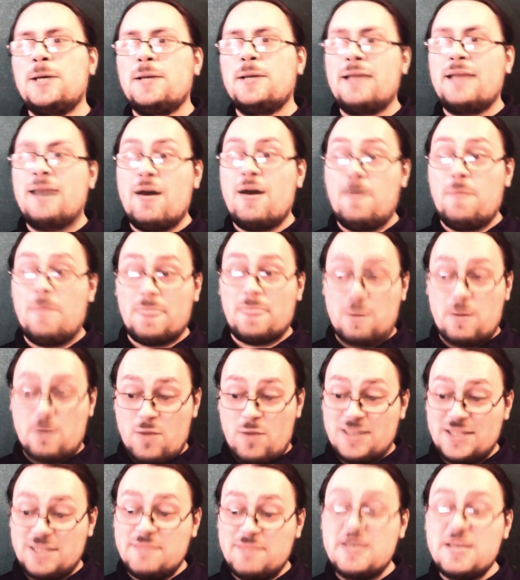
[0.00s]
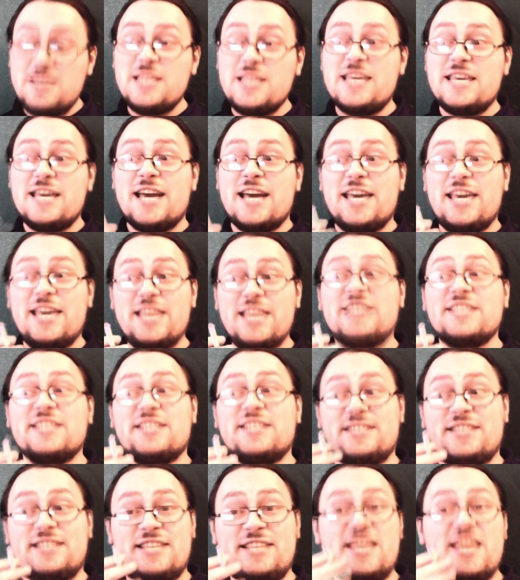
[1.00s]
Now, what the media
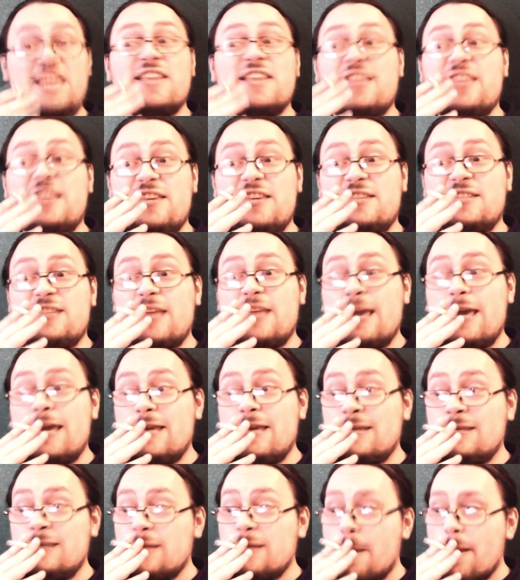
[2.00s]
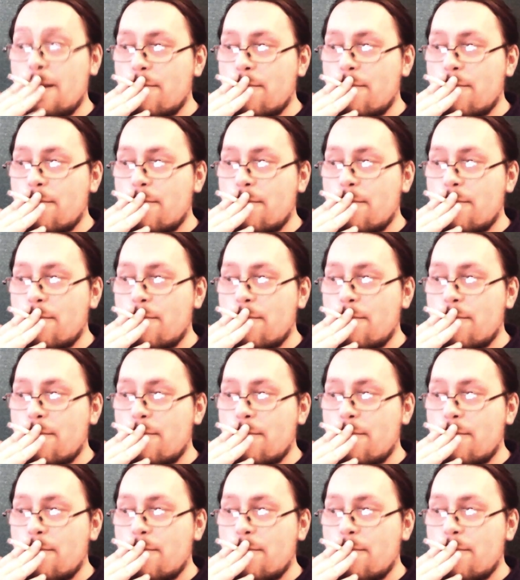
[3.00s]
isn't saying these days